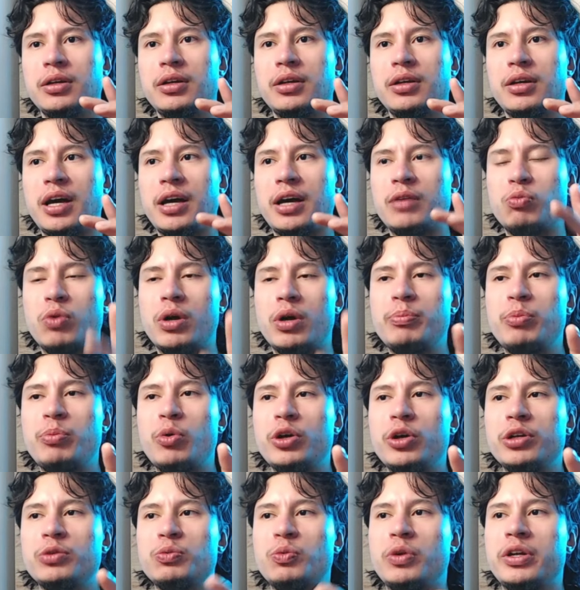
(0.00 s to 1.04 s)
At one
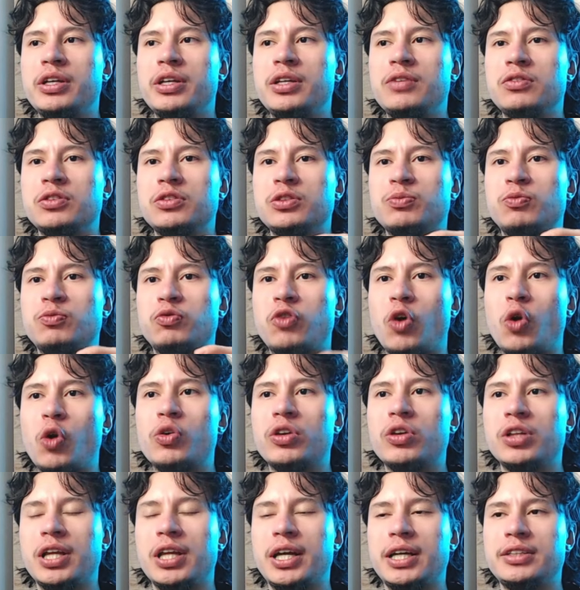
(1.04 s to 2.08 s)
point when he was
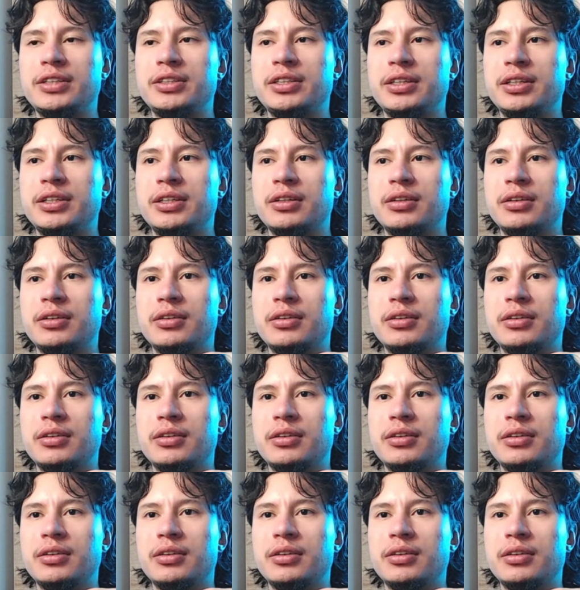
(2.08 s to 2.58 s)
vocalizing